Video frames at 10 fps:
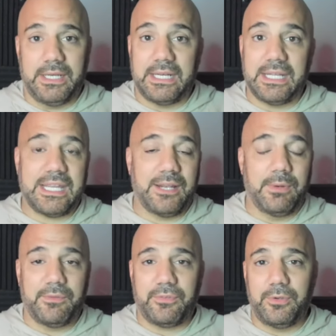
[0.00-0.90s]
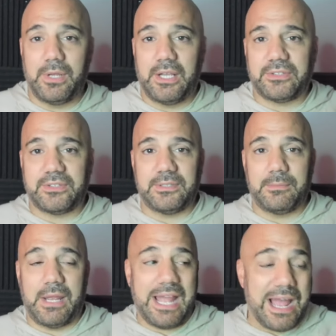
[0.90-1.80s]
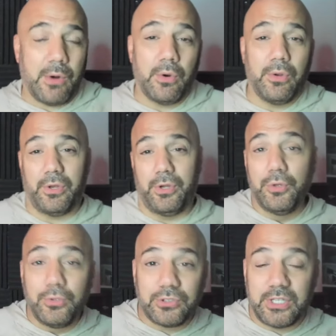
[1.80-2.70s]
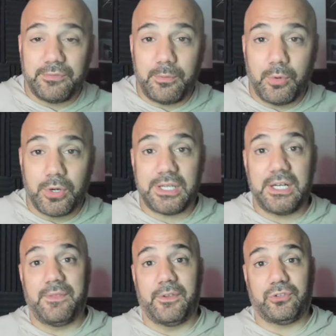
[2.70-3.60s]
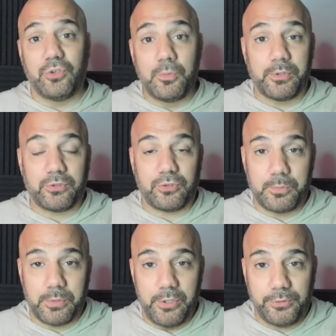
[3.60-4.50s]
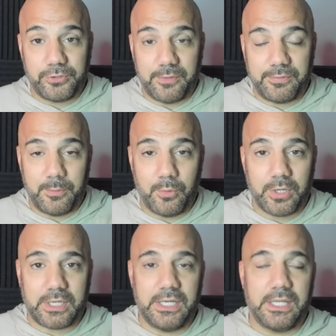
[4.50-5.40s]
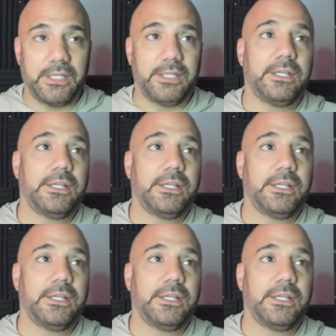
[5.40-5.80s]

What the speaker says: And I can't wait for you guys to see my hour, the new stuff I'm working on, the super, super new stuff I'm working on.